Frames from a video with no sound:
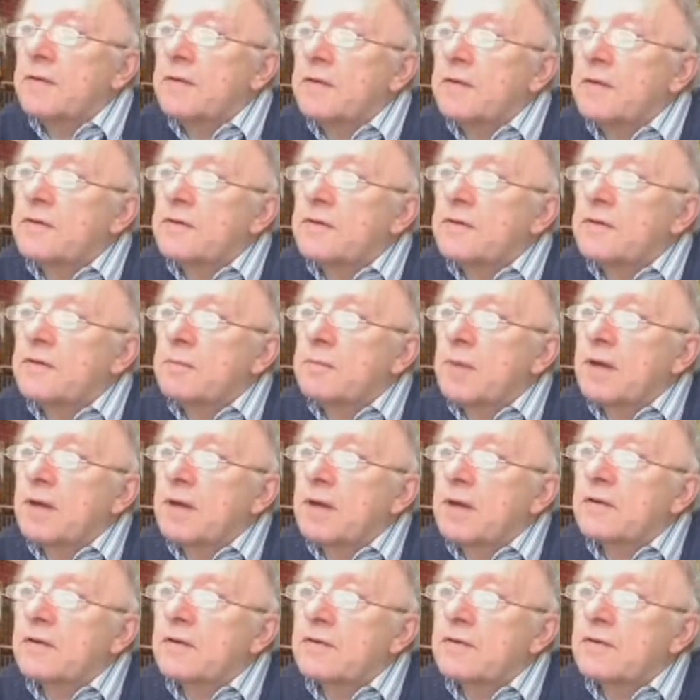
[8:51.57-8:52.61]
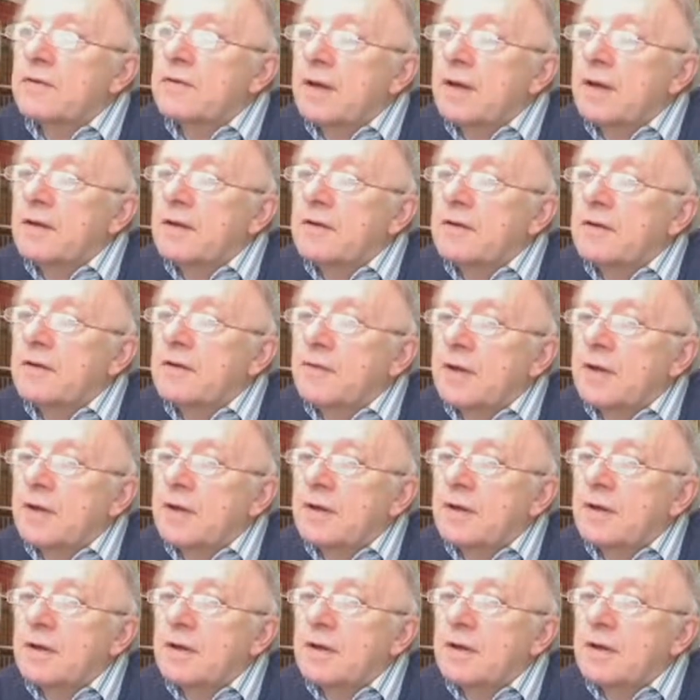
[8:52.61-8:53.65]
this big
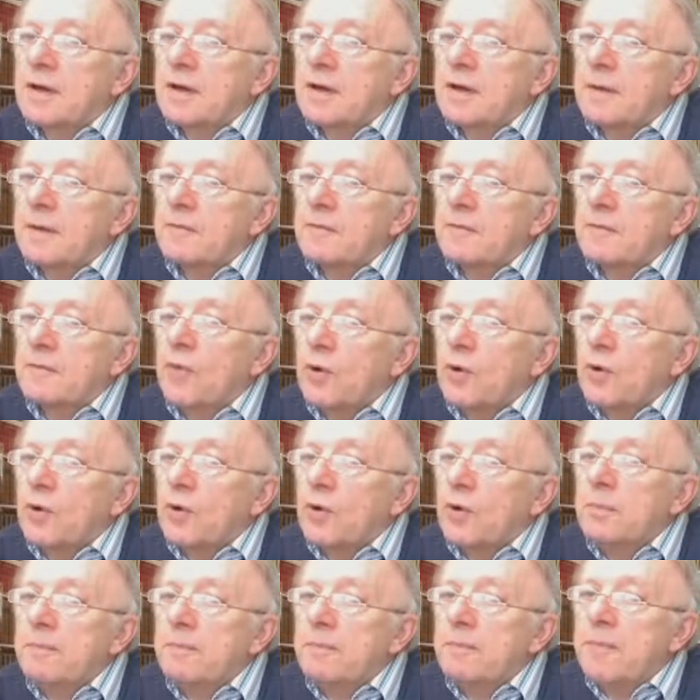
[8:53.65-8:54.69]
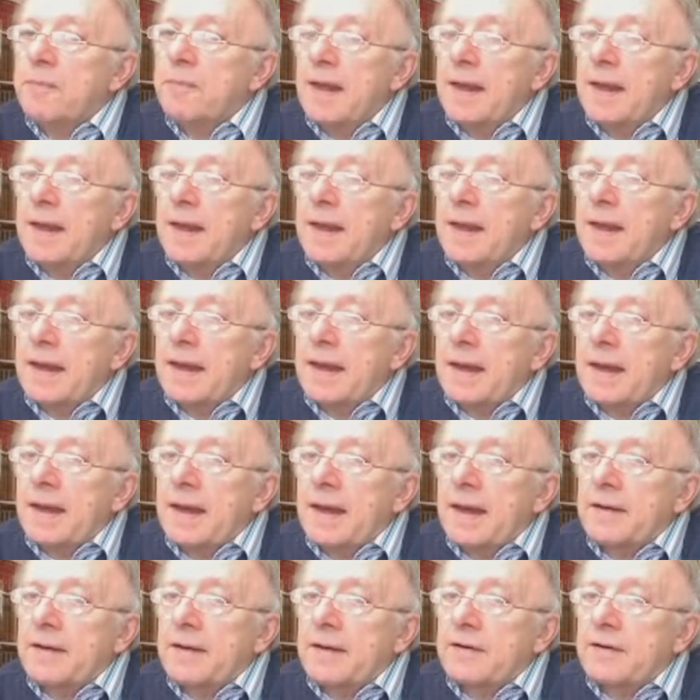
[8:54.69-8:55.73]
scientific forum,
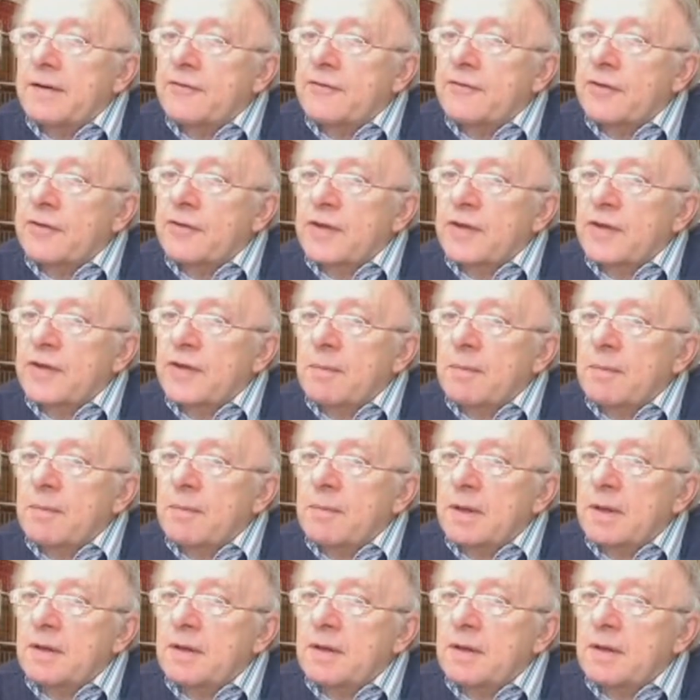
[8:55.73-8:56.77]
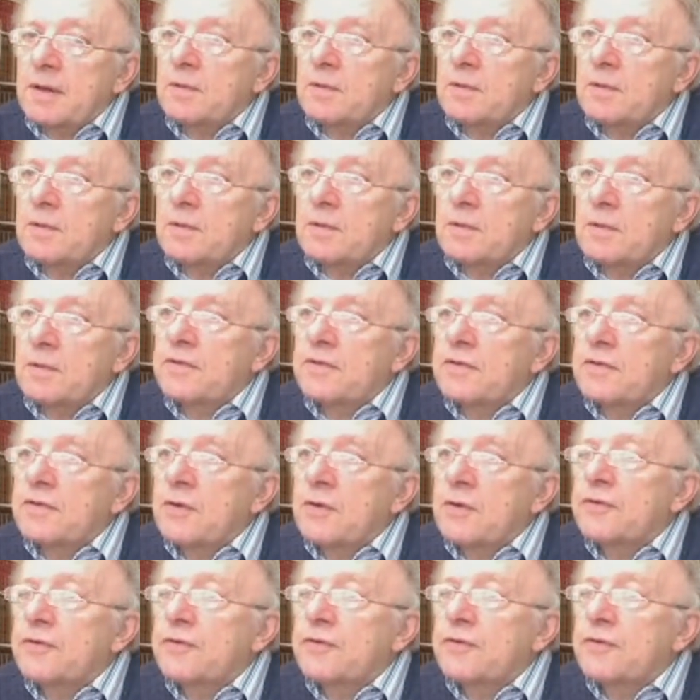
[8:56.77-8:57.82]
and for them it was
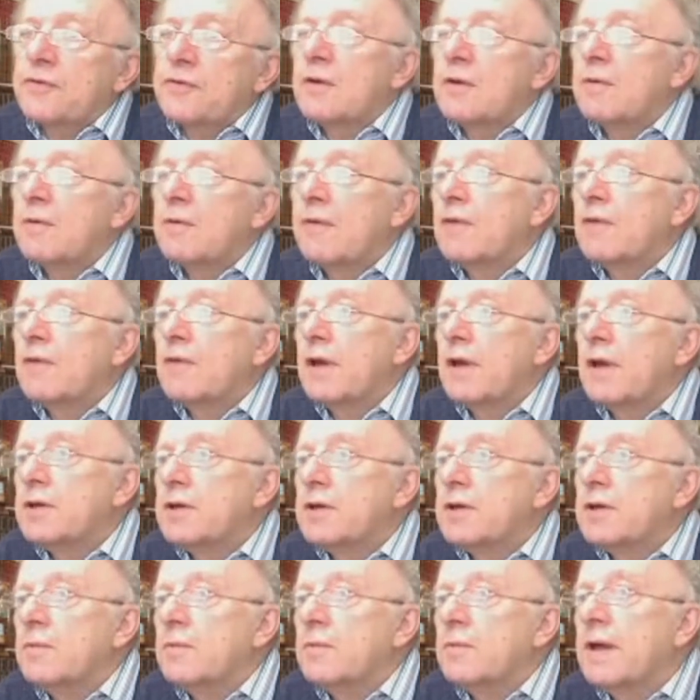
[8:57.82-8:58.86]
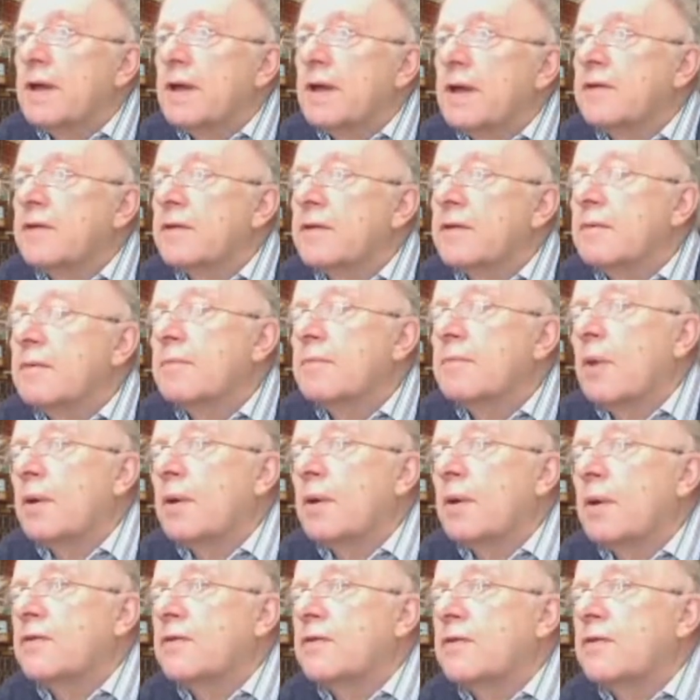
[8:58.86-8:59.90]
often a revelation. We had
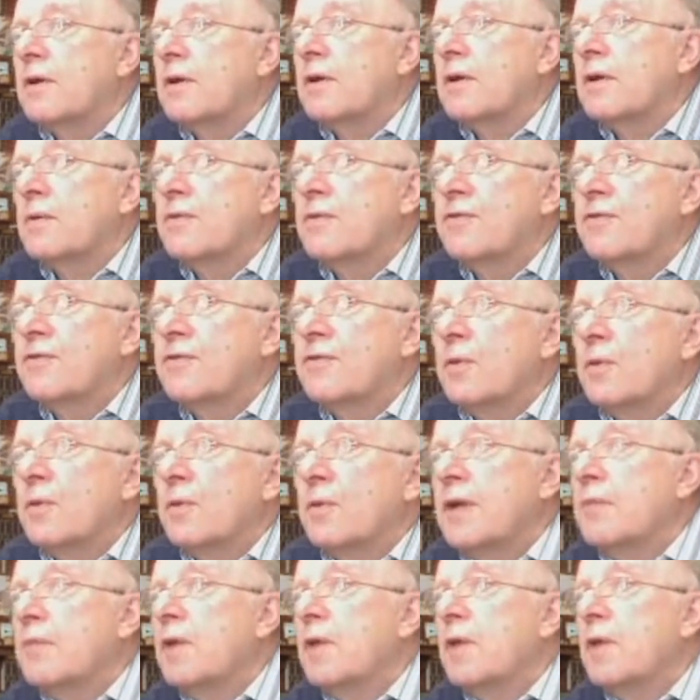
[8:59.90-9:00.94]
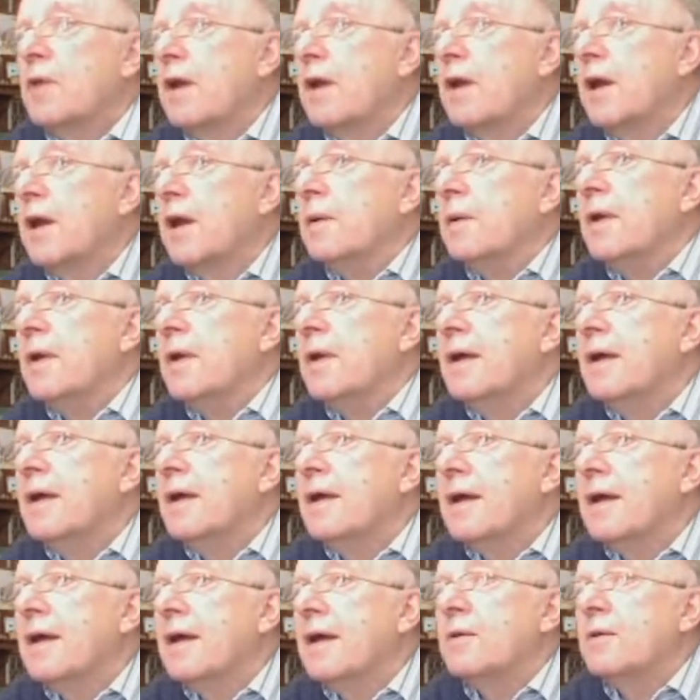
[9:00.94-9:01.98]
poets who thought they were alone,
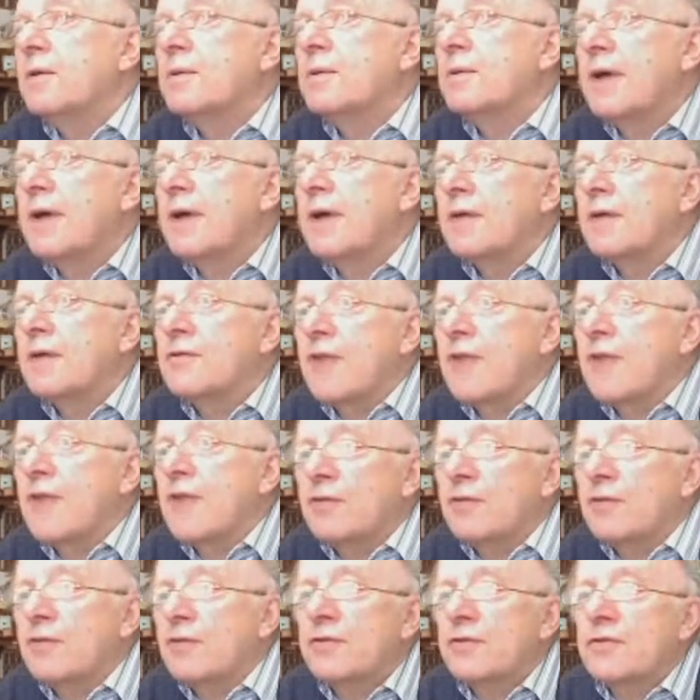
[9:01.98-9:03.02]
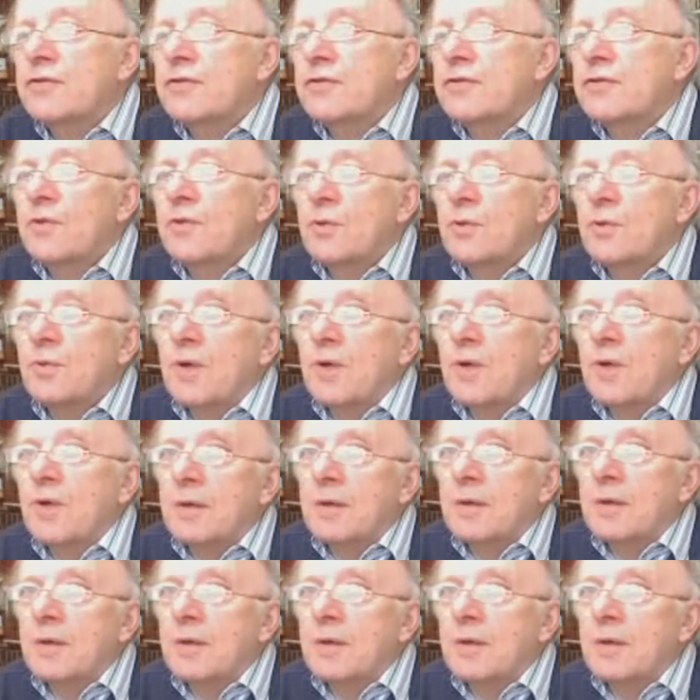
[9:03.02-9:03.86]
and who traveled to